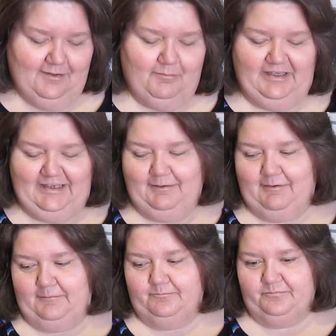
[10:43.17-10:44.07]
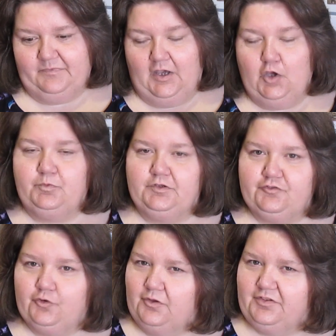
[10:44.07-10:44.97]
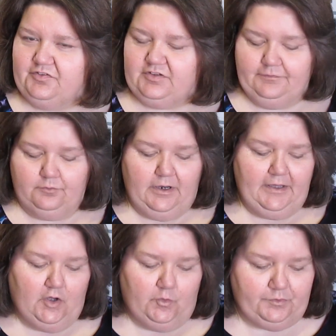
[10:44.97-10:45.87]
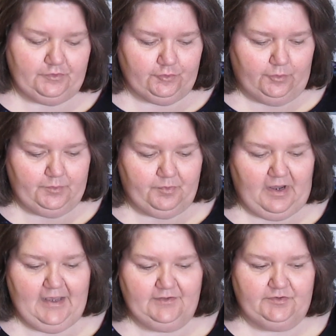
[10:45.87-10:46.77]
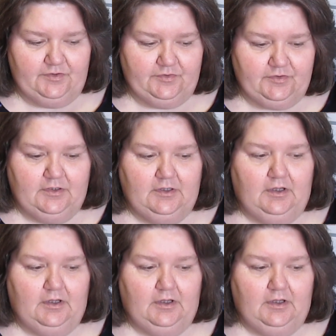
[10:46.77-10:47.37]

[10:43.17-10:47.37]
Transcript: But anyway, I hope you enjoyed this giveaway. I hope you enjoyed the prizes.